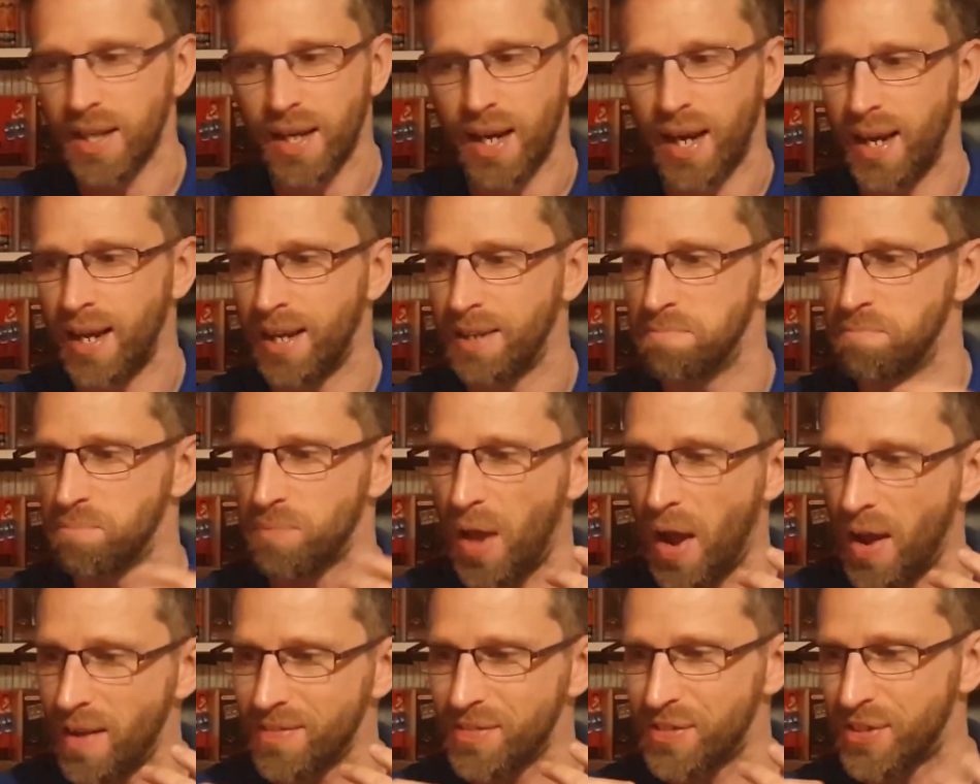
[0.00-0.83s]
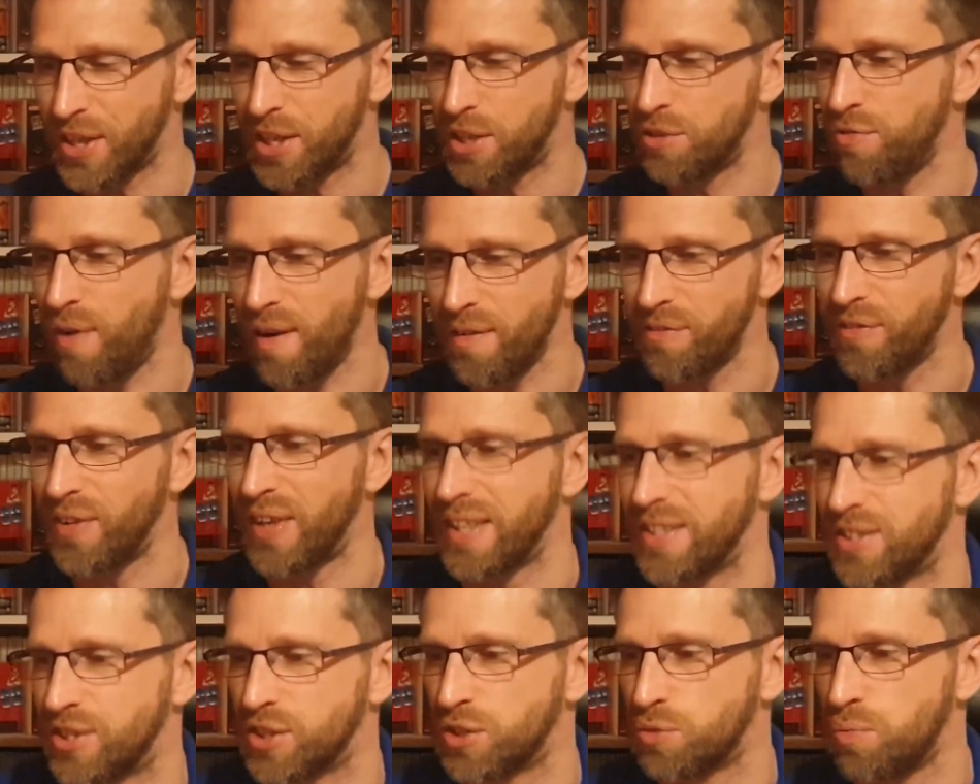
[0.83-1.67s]
The
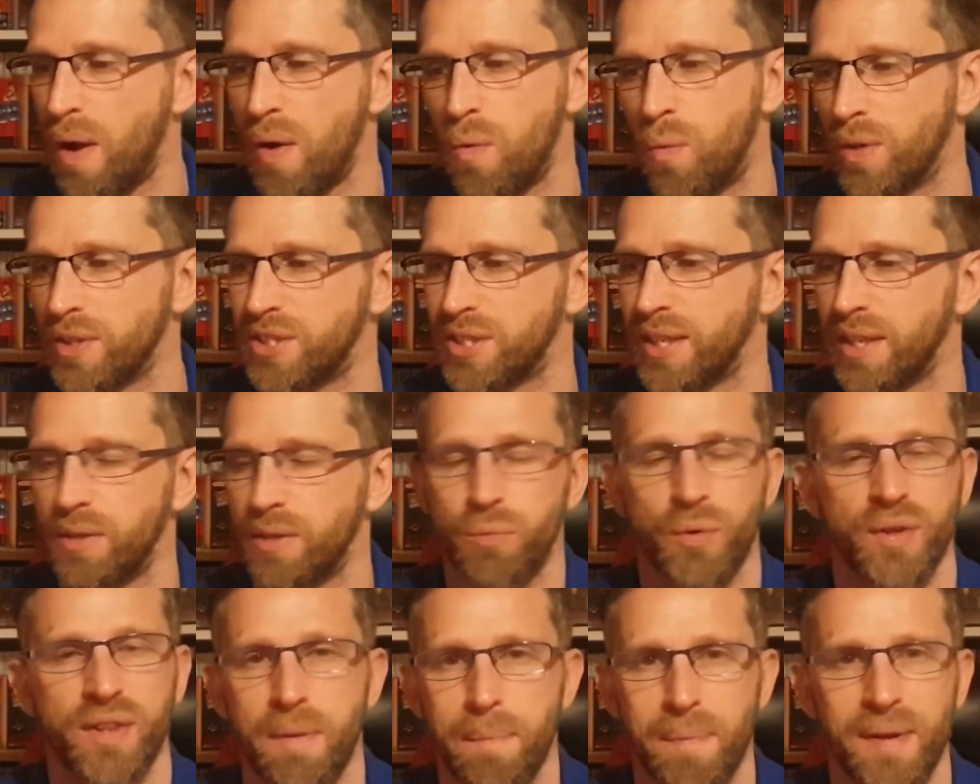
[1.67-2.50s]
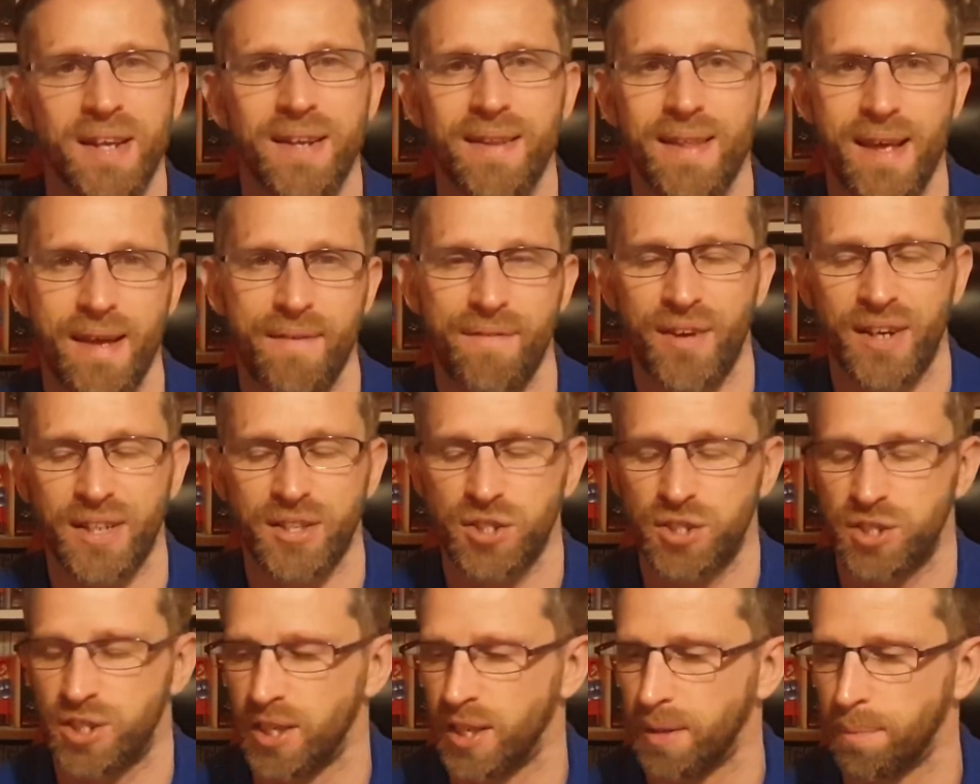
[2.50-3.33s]
graphics as well, once again, with it being the
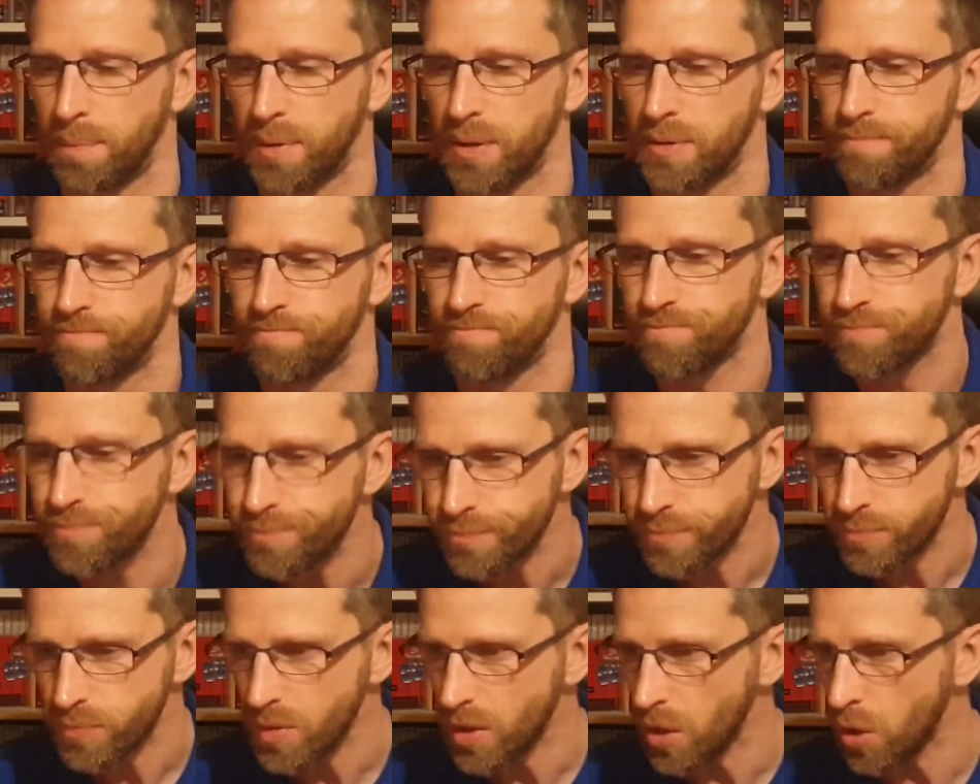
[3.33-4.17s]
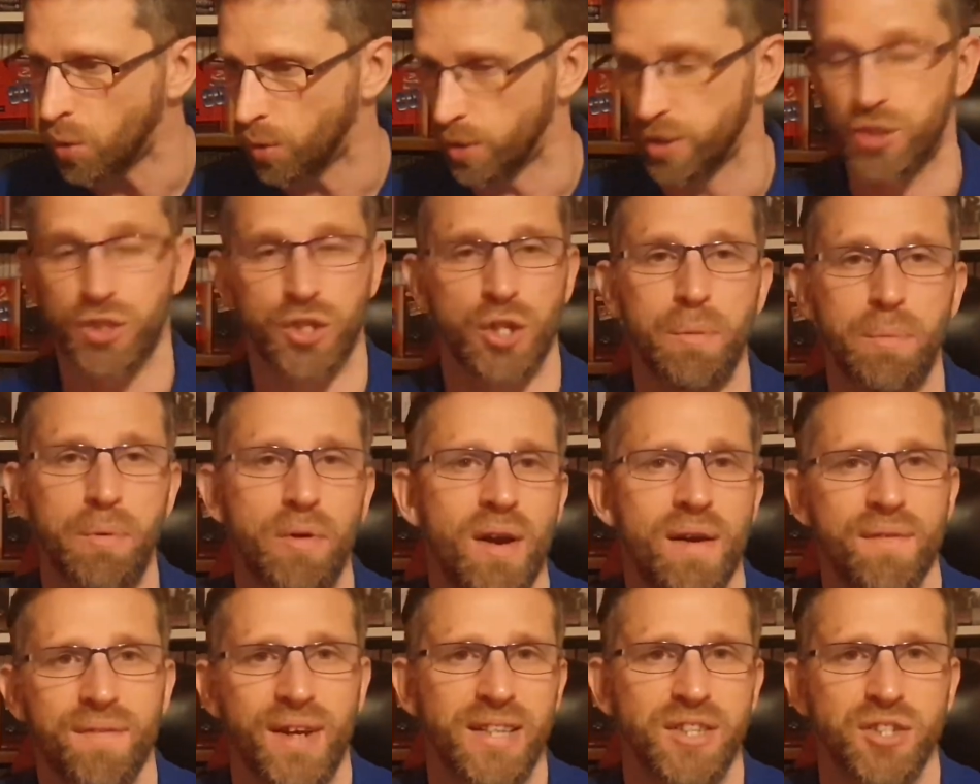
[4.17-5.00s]
FX chip, or the Super
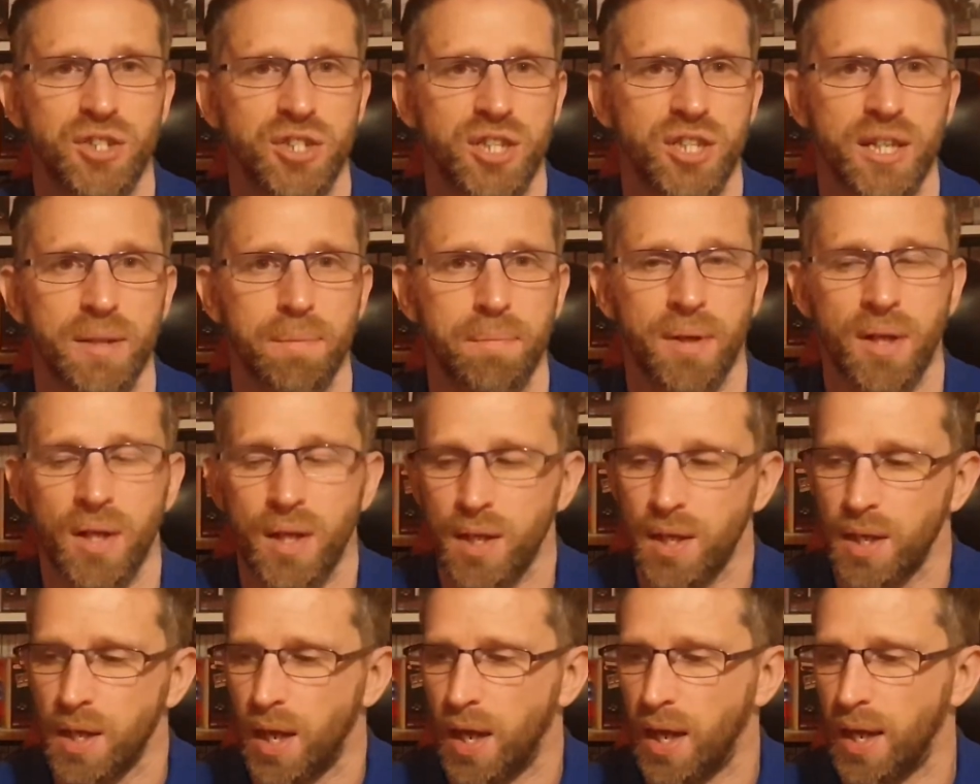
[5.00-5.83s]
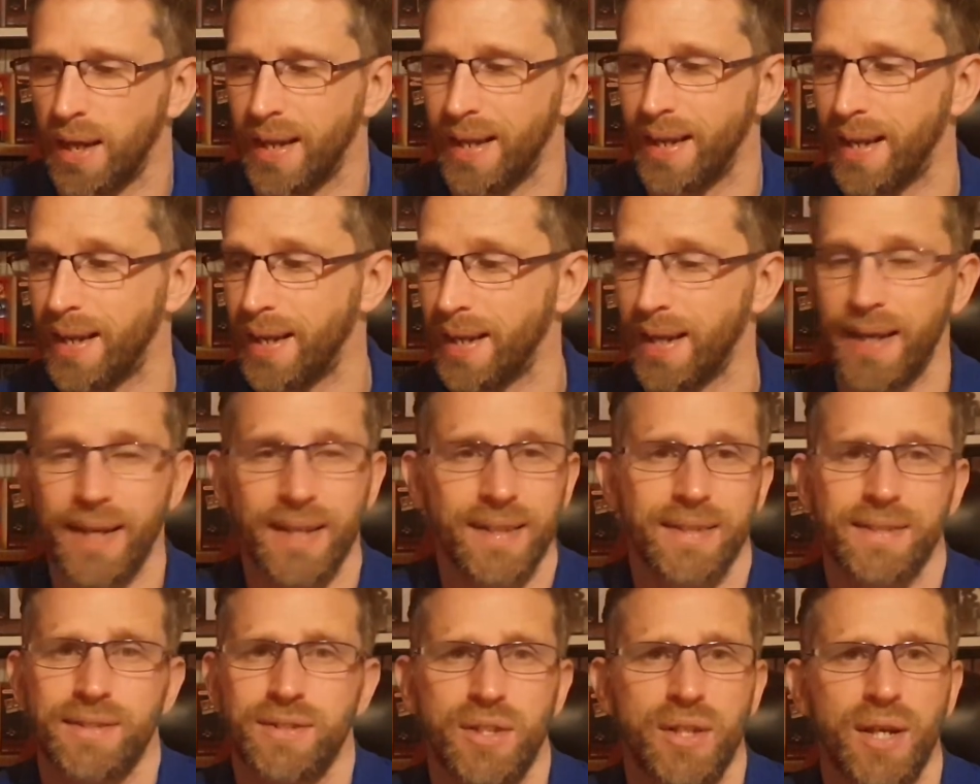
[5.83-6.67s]
FX chip,
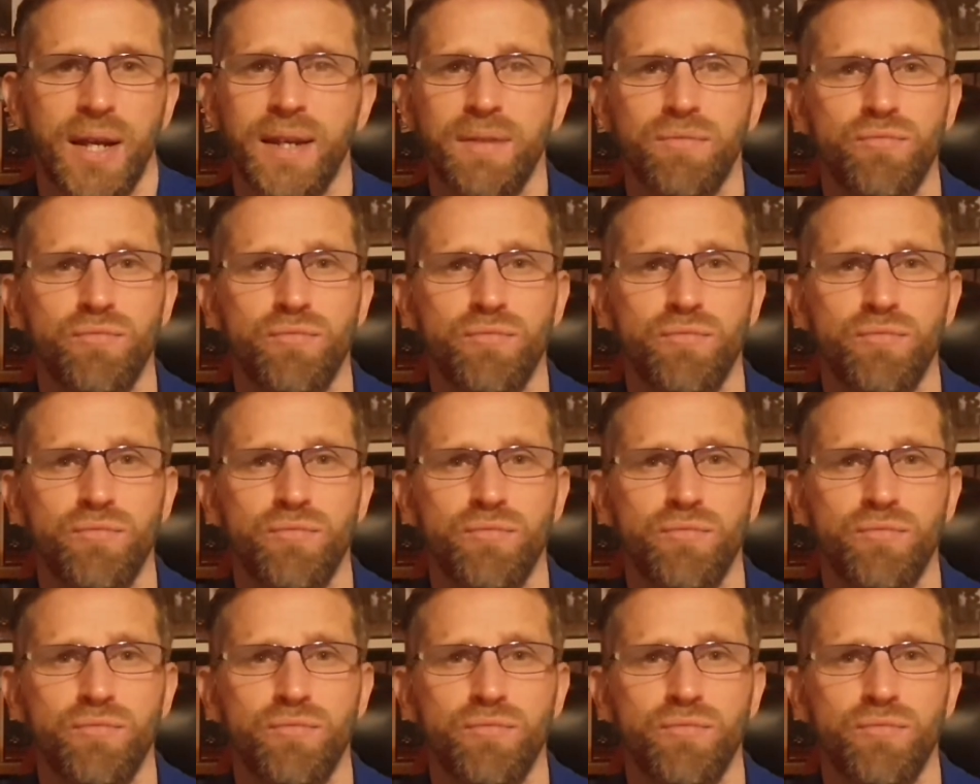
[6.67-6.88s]
it